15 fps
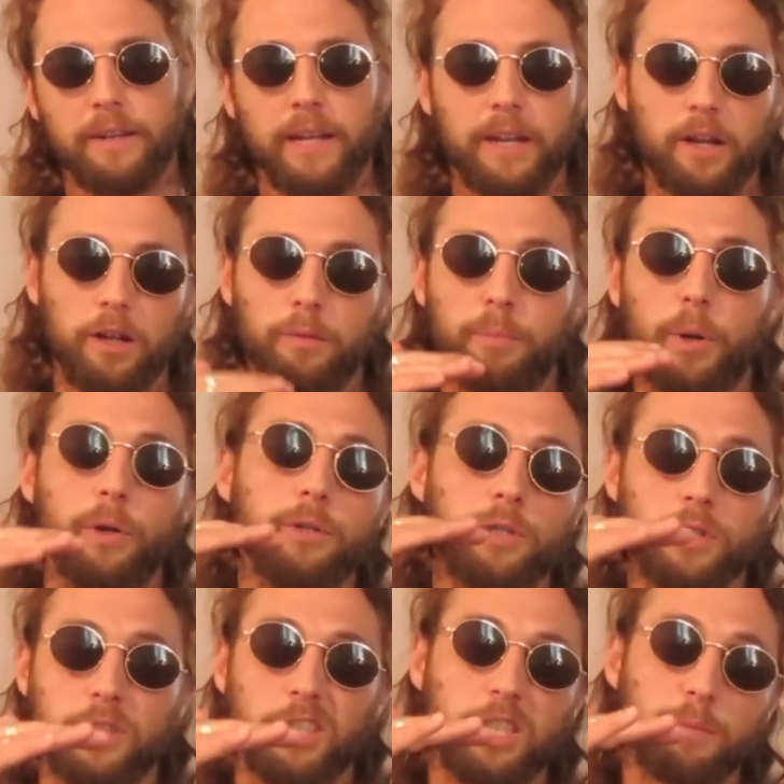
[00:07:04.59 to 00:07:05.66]
and I'll
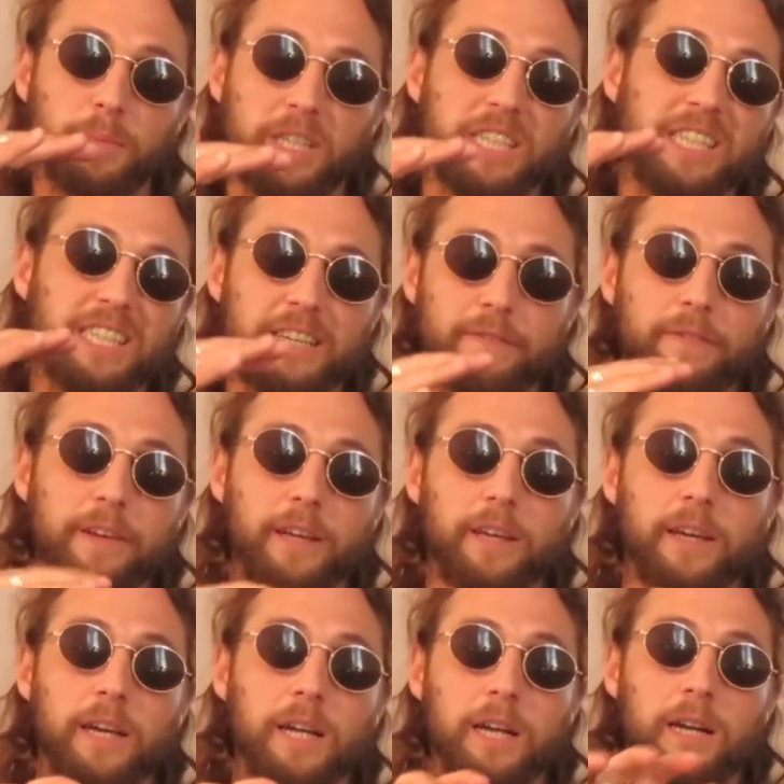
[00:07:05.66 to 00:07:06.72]
post the specific